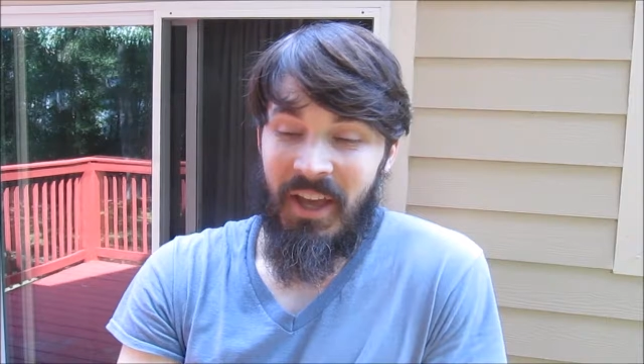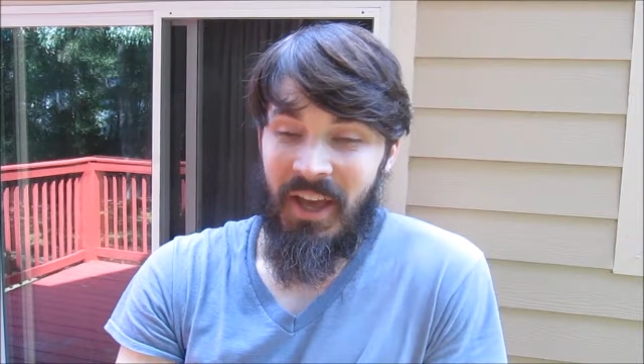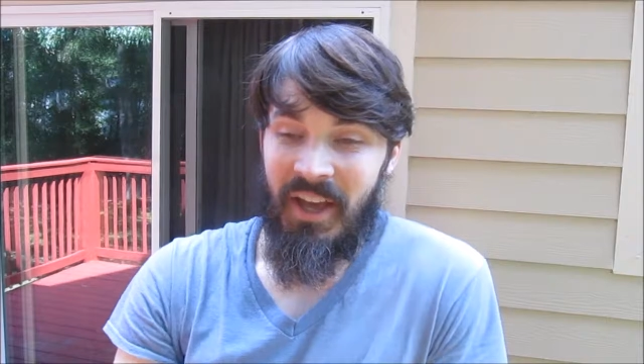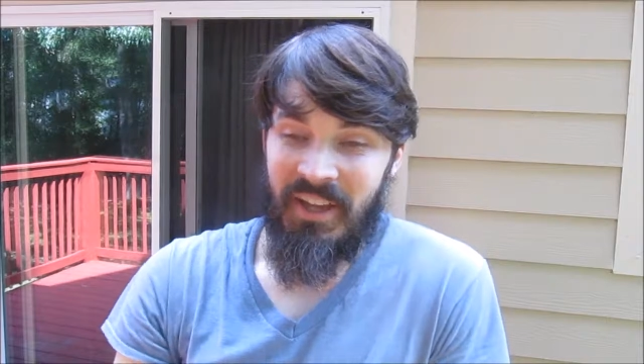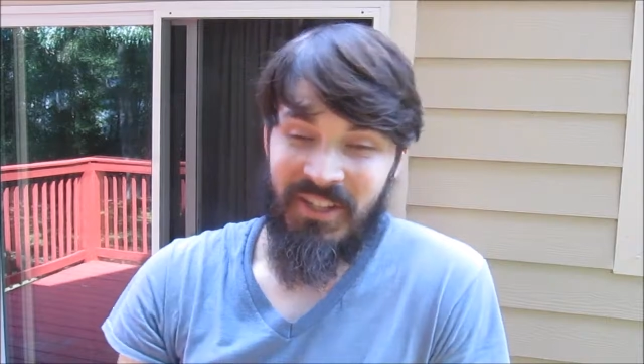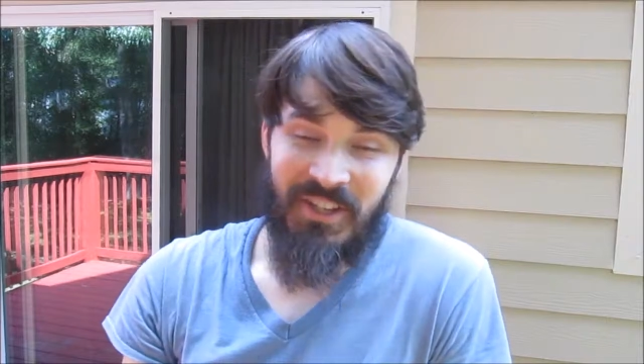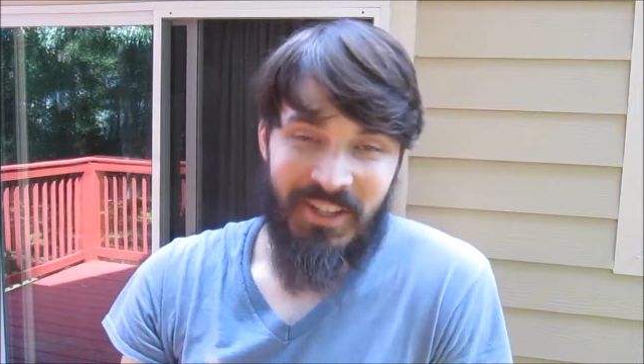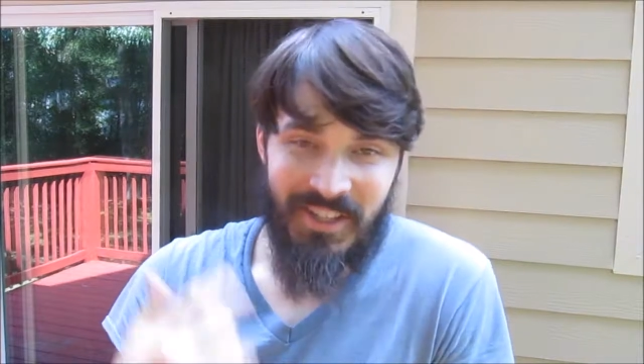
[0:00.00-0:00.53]

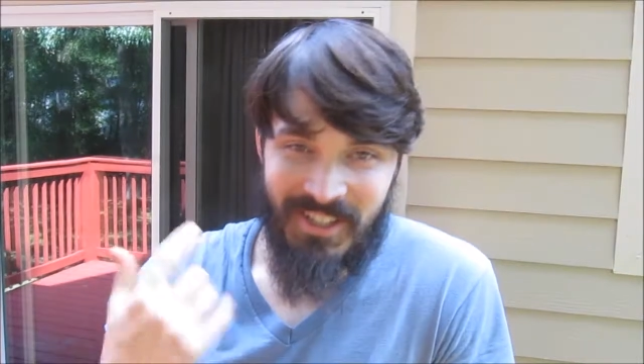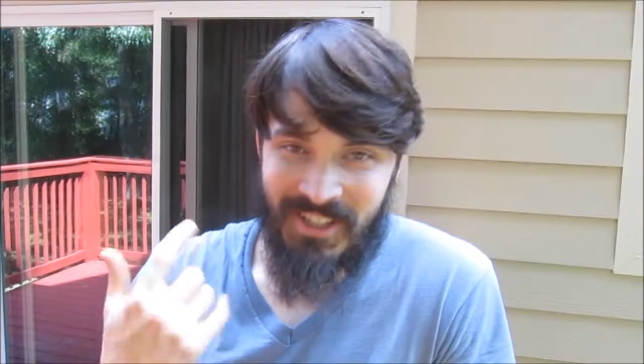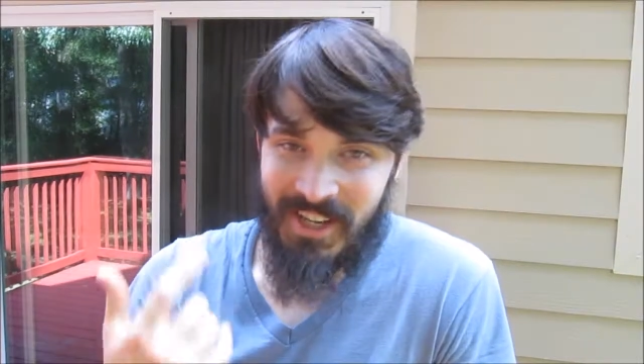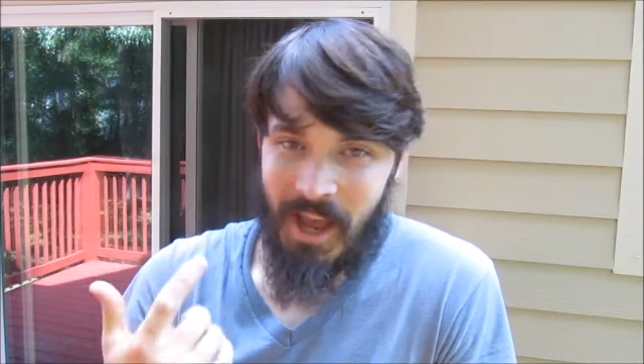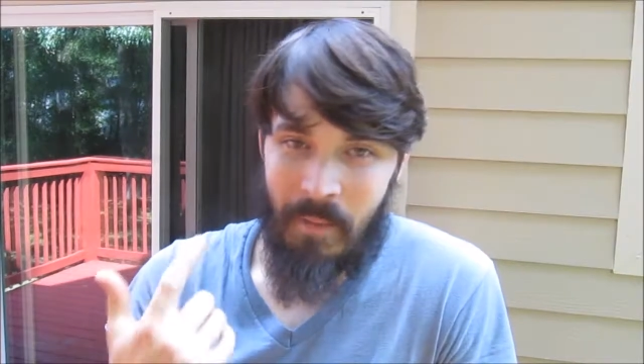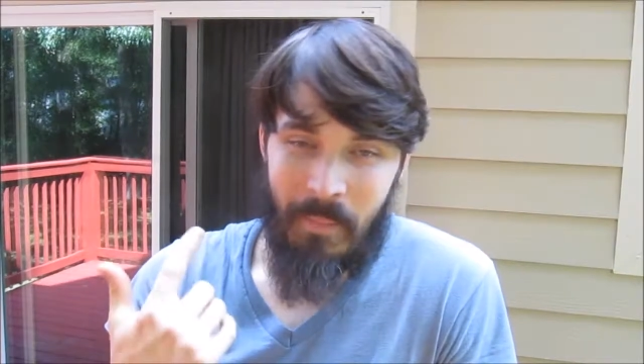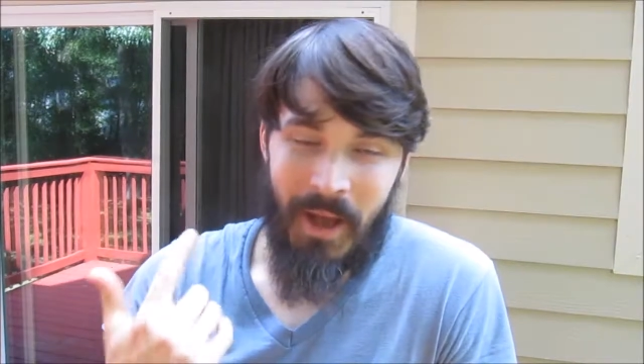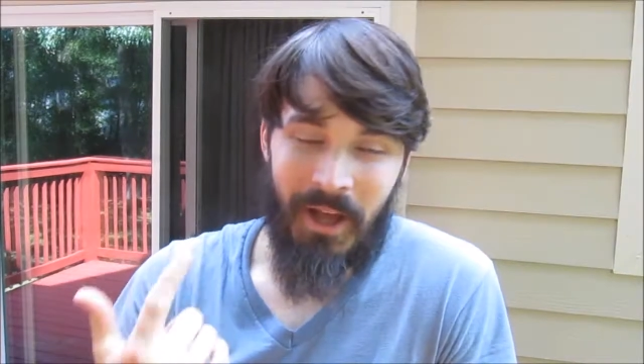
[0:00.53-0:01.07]
As you can see,
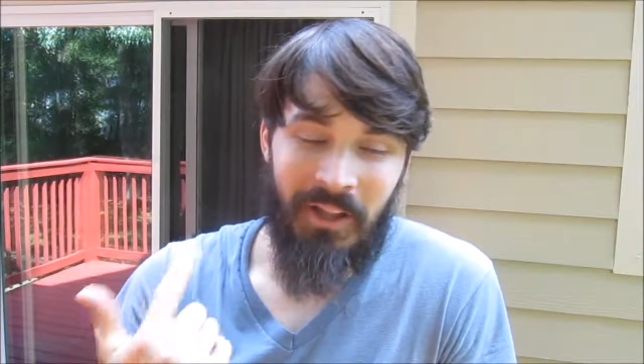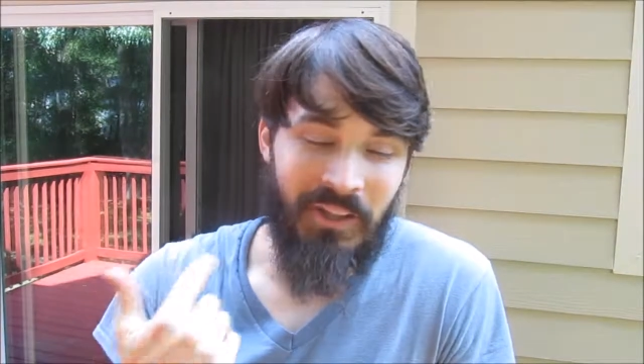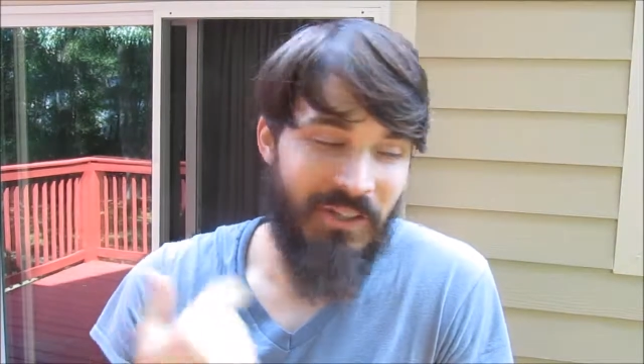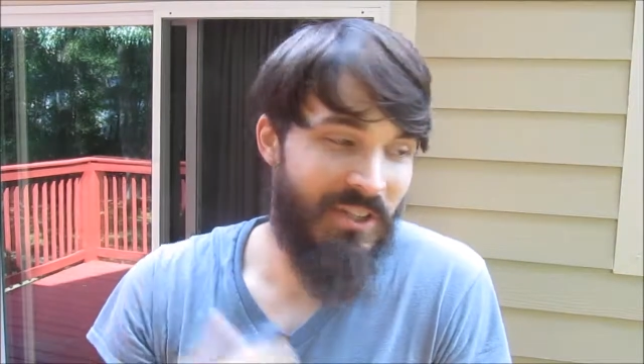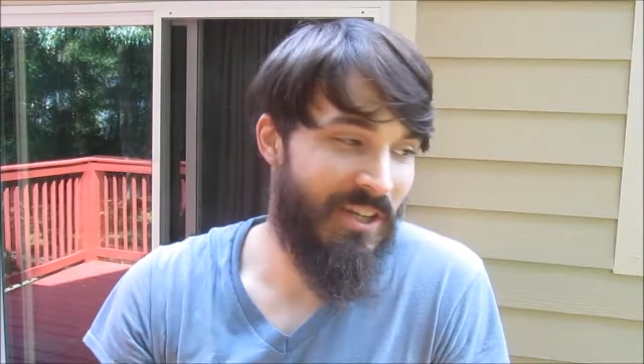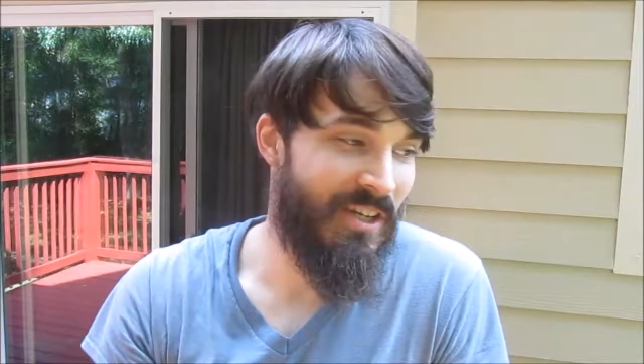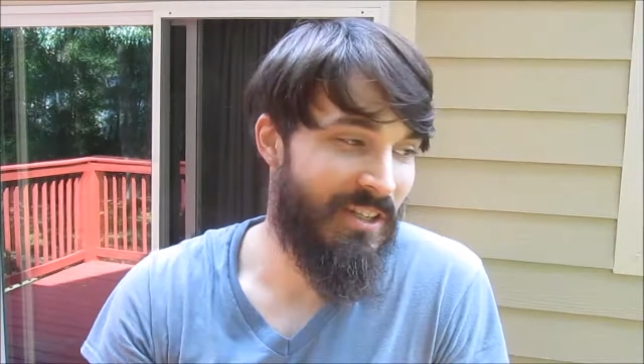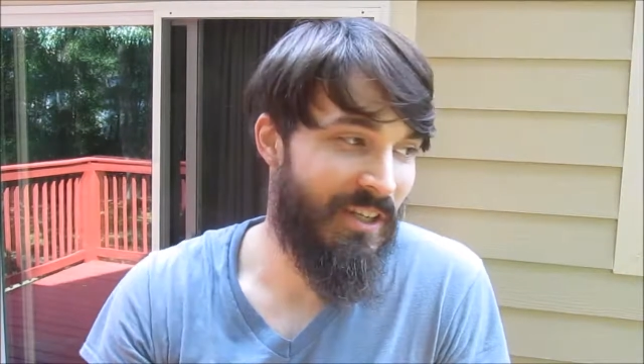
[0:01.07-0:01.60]
I'm hella
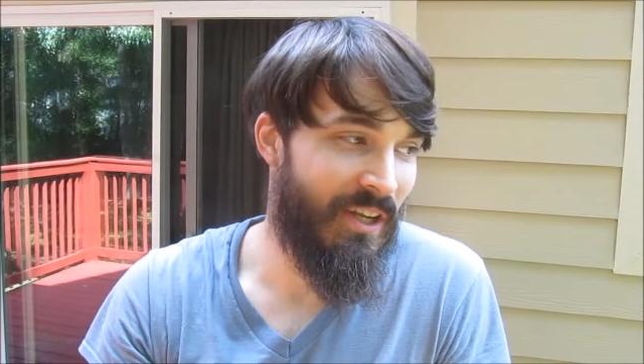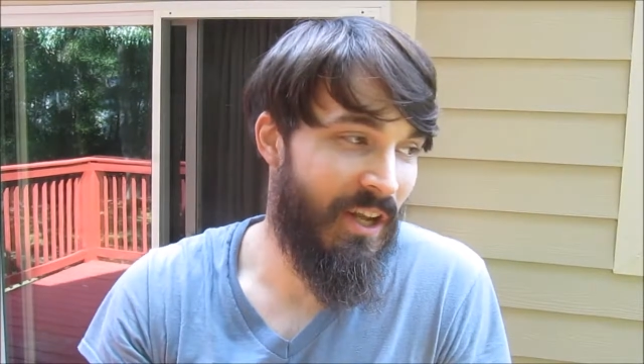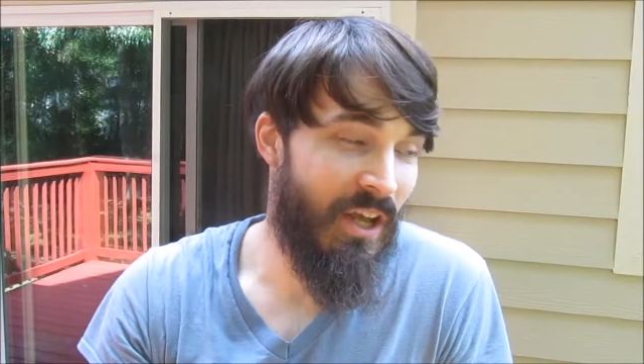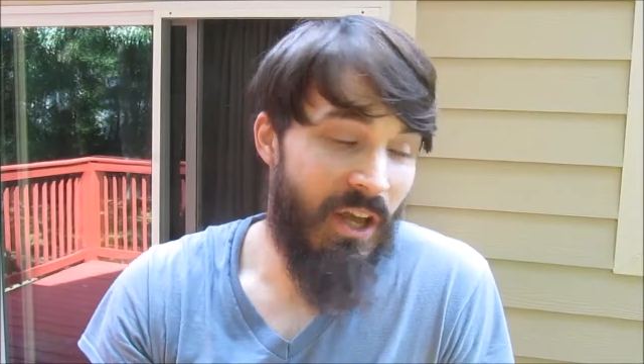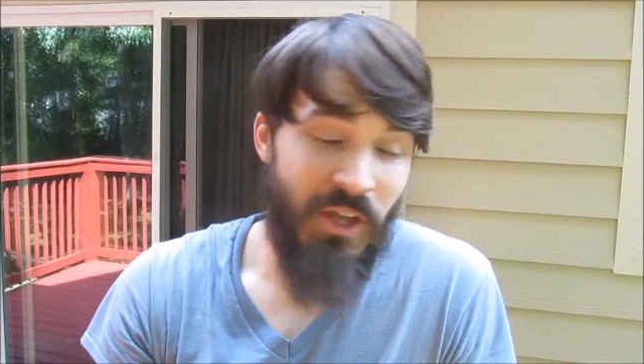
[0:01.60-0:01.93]
cheesing.